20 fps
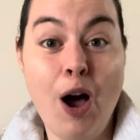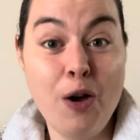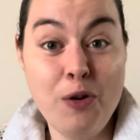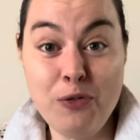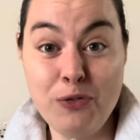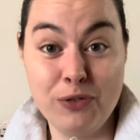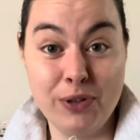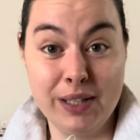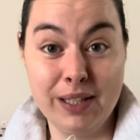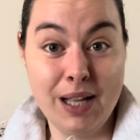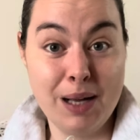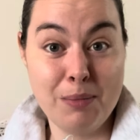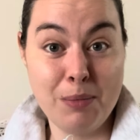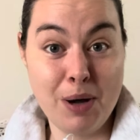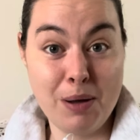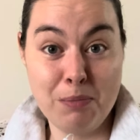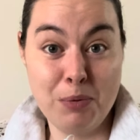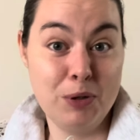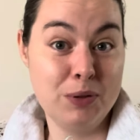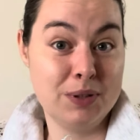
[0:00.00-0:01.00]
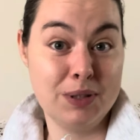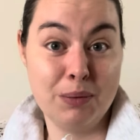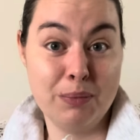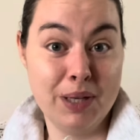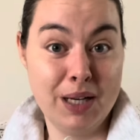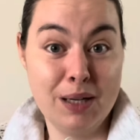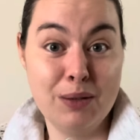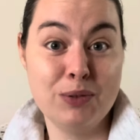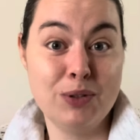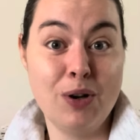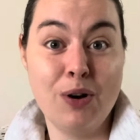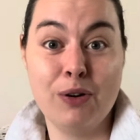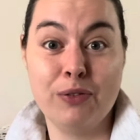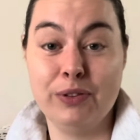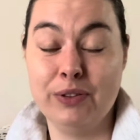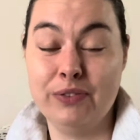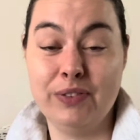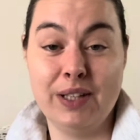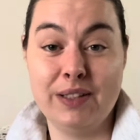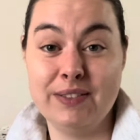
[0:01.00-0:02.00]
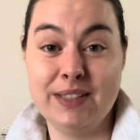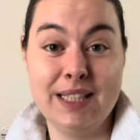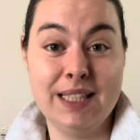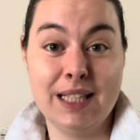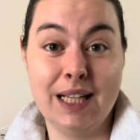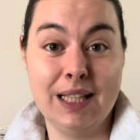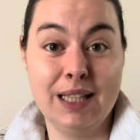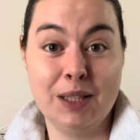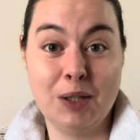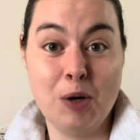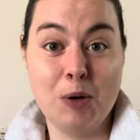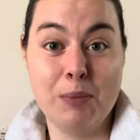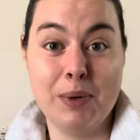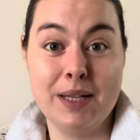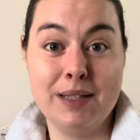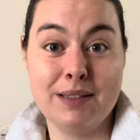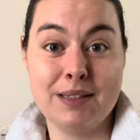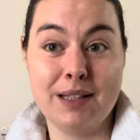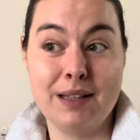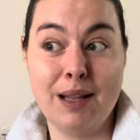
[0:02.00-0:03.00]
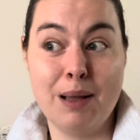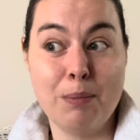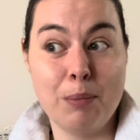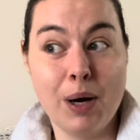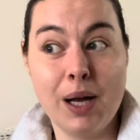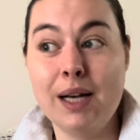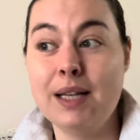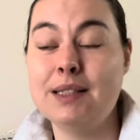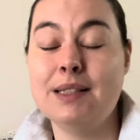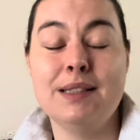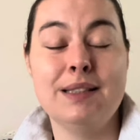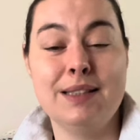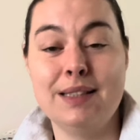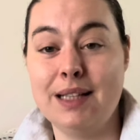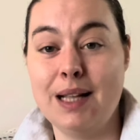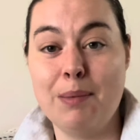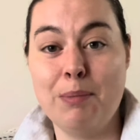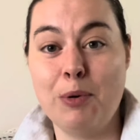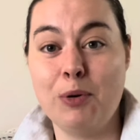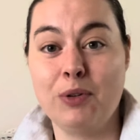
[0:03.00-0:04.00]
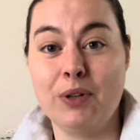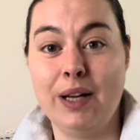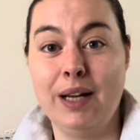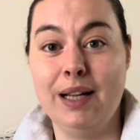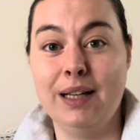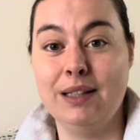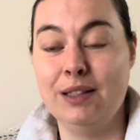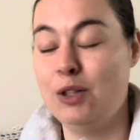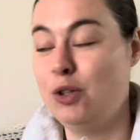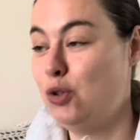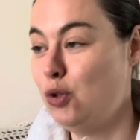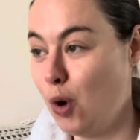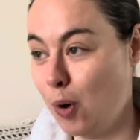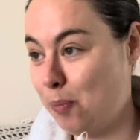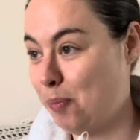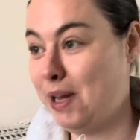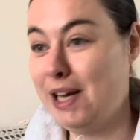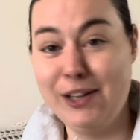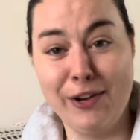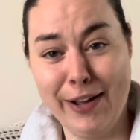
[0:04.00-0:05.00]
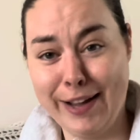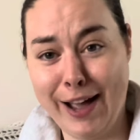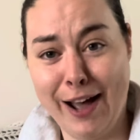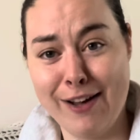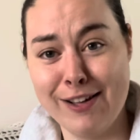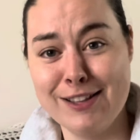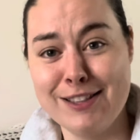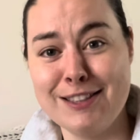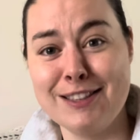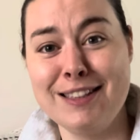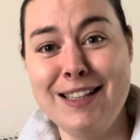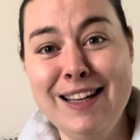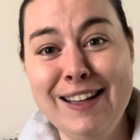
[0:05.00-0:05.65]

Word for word: Hopefully that might put someone else off if they see that in the comments and they might listen to their body and not be like us.